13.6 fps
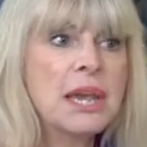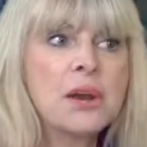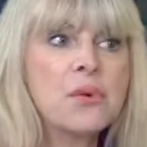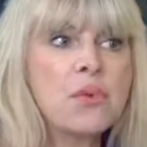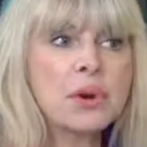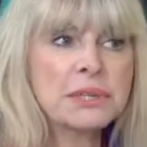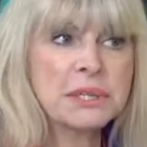It
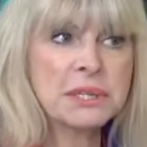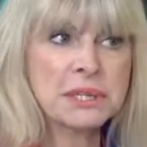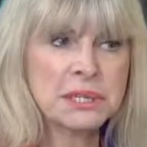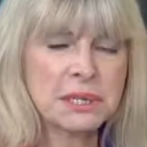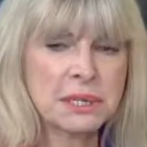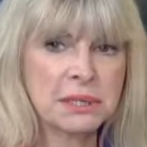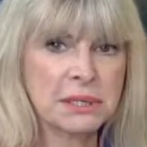wasn't as
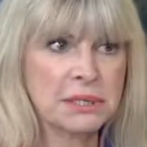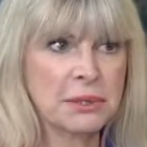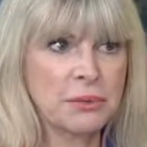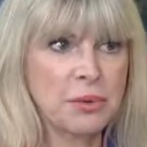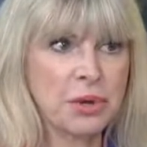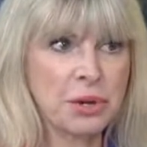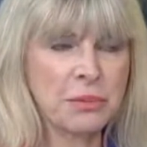good as the
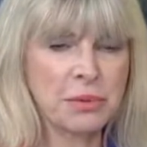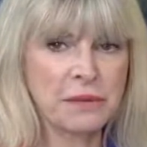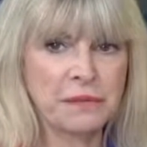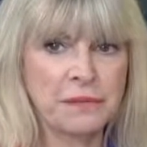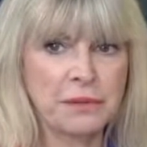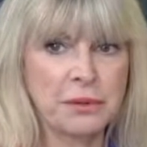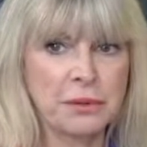one
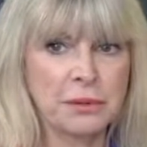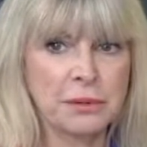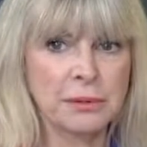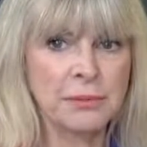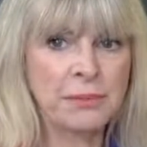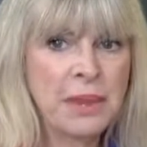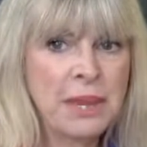
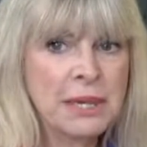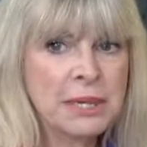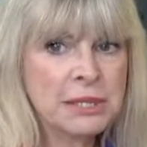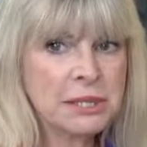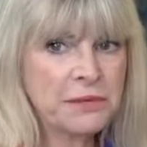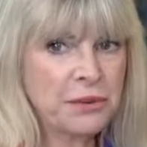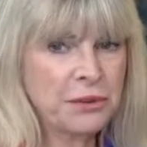before.
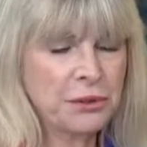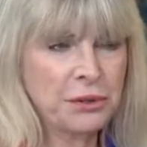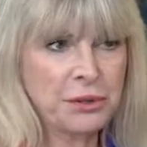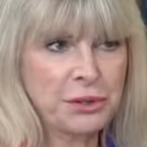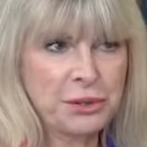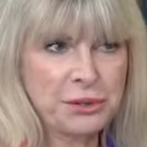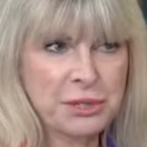So if you're
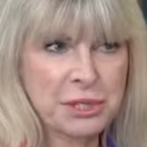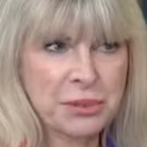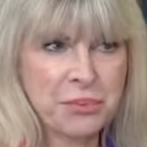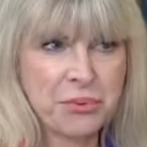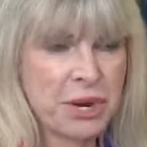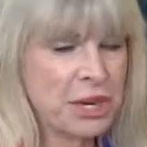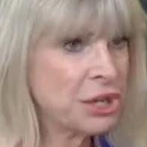not used to
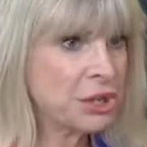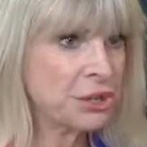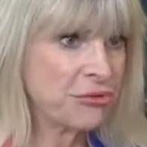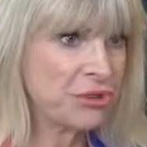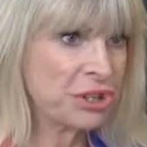praise, you'll